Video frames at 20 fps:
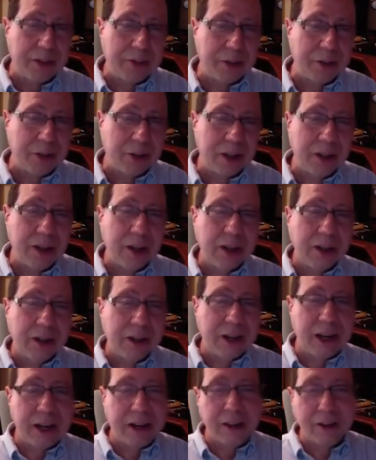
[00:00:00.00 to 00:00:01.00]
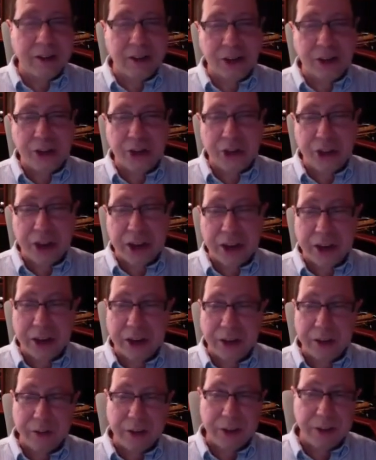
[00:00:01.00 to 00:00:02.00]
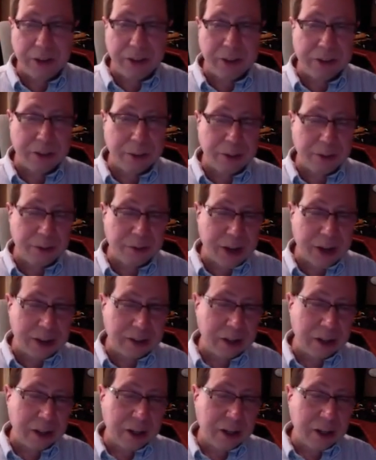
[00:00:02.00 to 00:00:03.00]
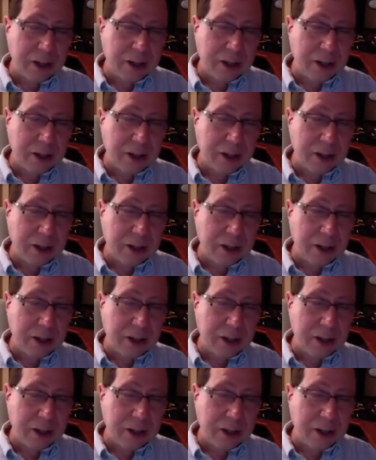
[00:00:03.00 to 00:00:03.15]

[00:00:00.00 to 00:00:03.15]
You have to sort of get into the thinking of these systems. In fact,